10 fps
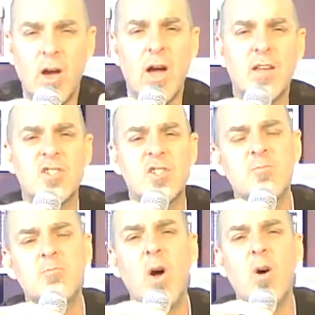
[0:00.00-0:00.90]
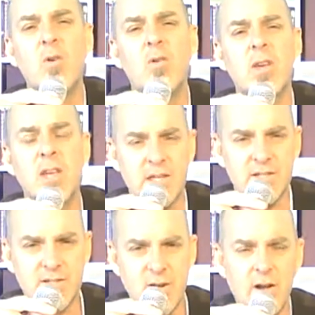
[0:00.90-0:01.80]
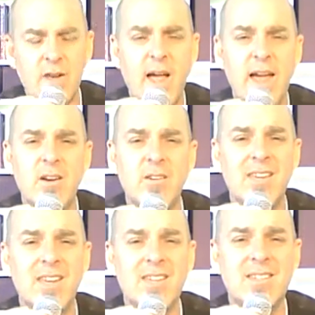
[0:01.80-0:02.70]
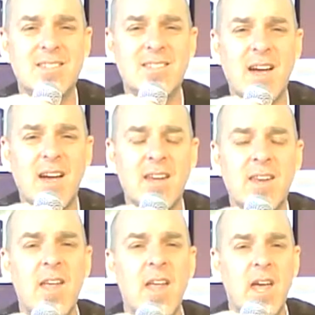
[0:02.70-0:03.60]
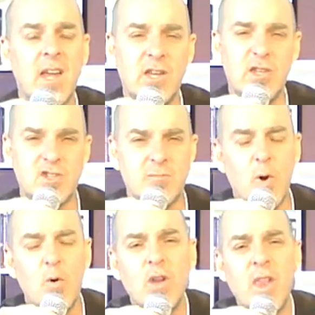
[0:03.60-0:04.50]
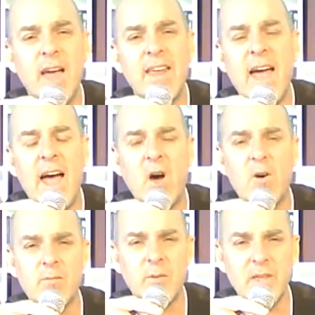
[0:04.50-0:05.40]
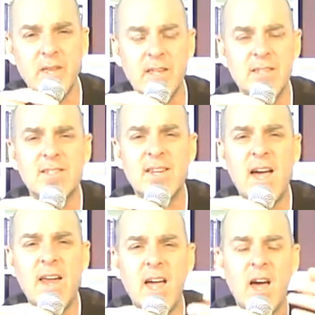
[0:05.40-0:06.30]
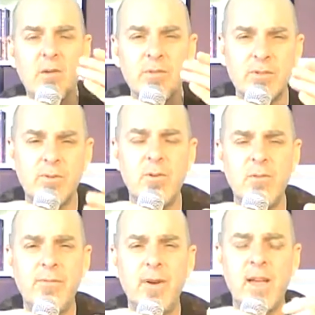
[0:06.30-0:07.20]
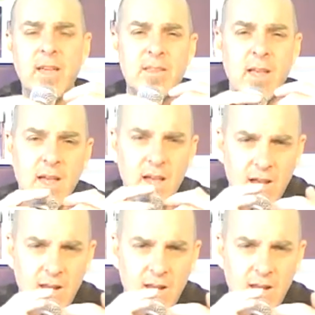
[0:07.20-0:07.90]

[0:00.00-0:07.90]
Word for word: God spoke, He saw light on the inside, and He spoke light out from the inside out through faith,